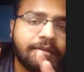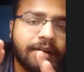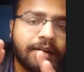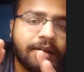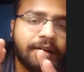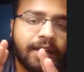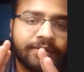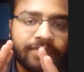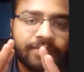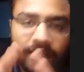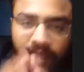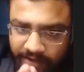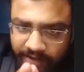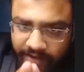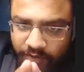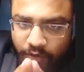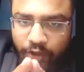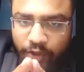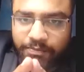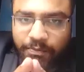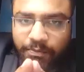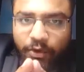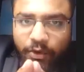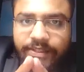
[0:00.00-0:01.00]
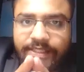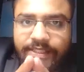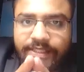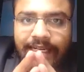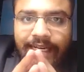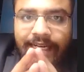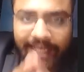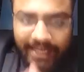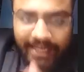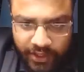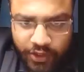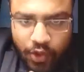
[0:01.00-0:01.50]
if the divorce
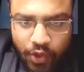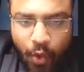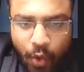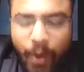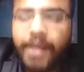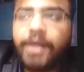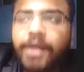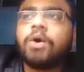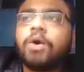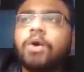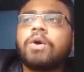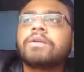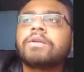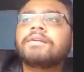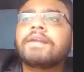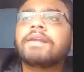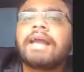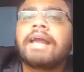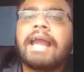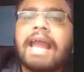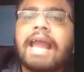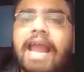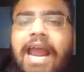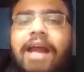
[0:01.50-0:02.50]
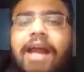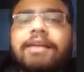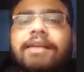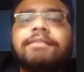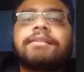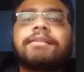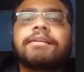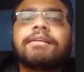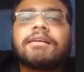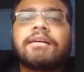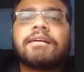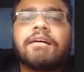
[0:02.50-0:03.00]
proceeding is going on, and
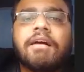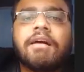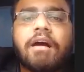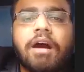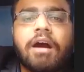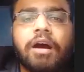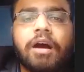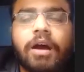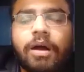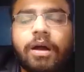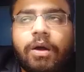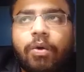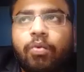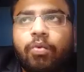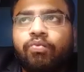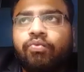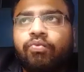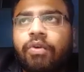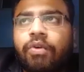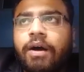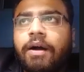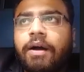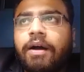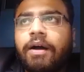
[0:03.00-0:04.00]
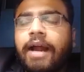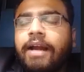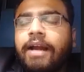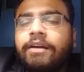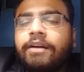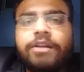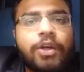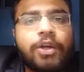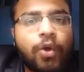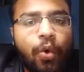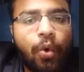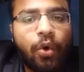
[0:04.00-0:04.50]
uh,
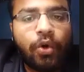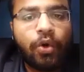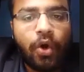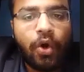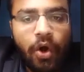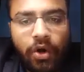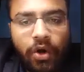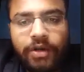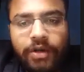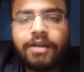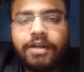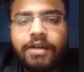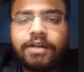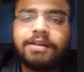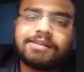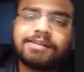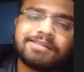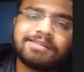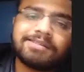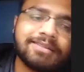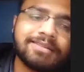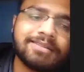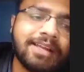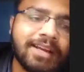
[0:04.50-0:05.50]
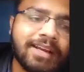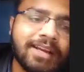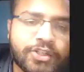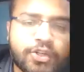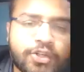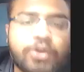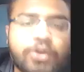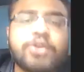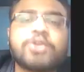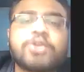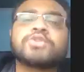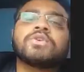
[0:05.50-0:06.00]
the court orders the
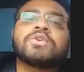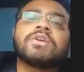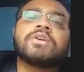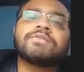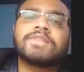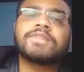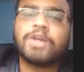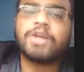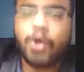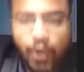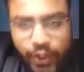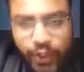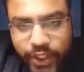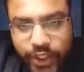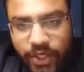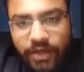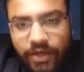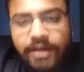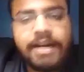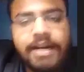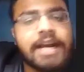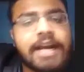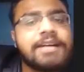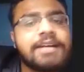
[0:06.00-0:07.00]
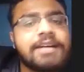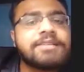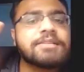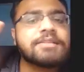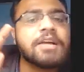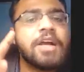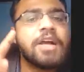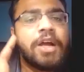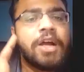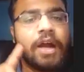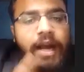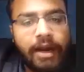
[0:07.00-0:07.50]
restitution of the conjugal rights,
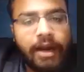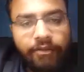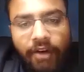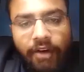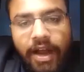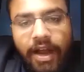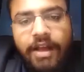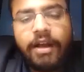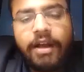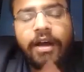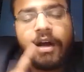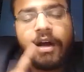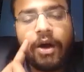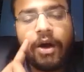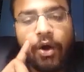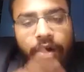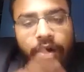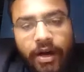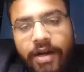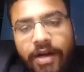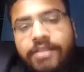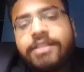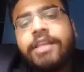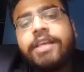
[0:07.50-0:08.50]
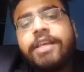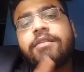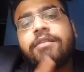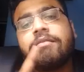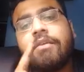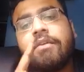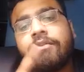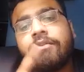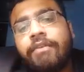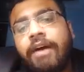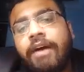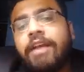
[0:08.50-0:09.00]
orders the
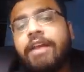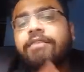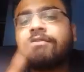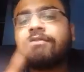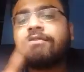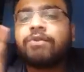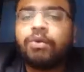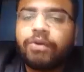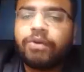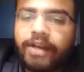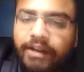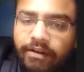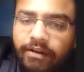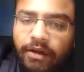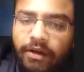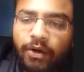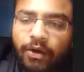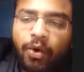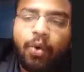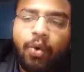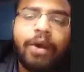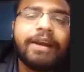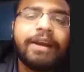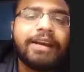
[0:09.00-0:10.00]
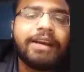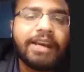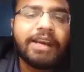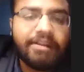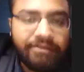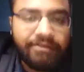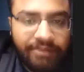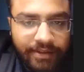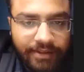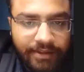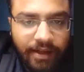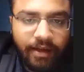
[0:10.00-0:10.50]
wife to go and live
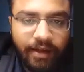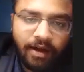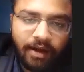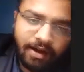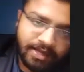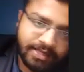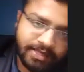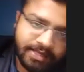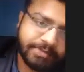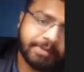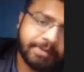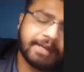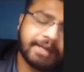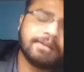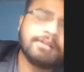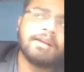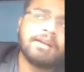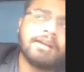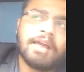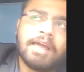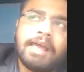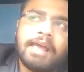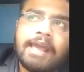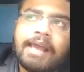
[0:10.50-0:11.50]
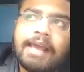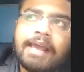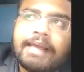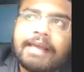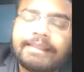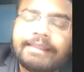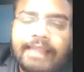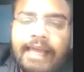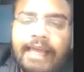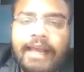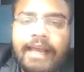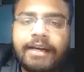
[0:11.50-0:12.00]
with her husband,
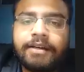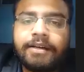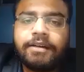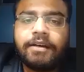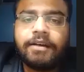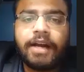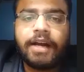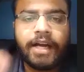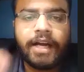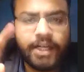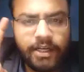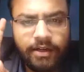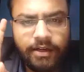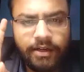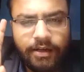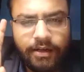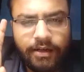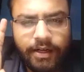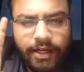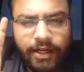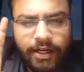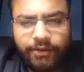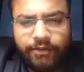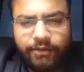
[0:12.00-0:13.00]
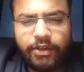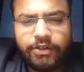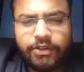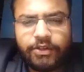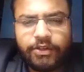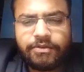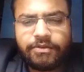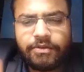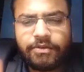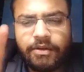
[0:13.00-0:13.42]
then it was